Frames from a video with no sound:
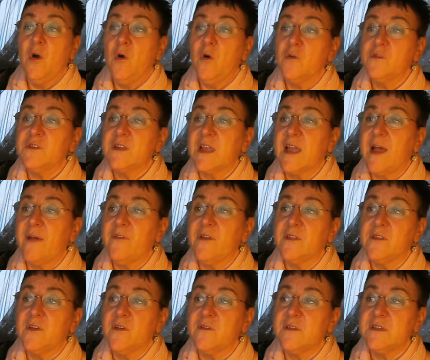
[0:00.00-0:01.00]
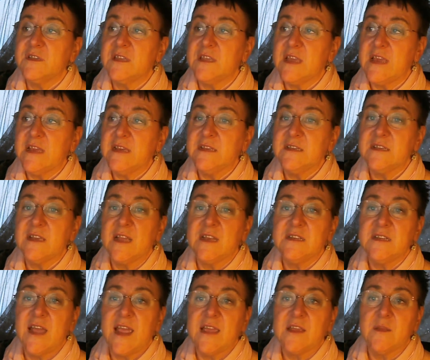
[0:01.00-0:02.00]
or to covet those things
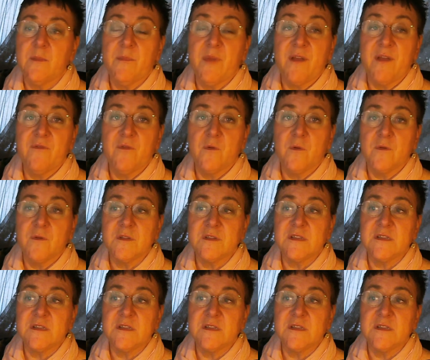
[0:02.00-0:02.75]
and take them by force.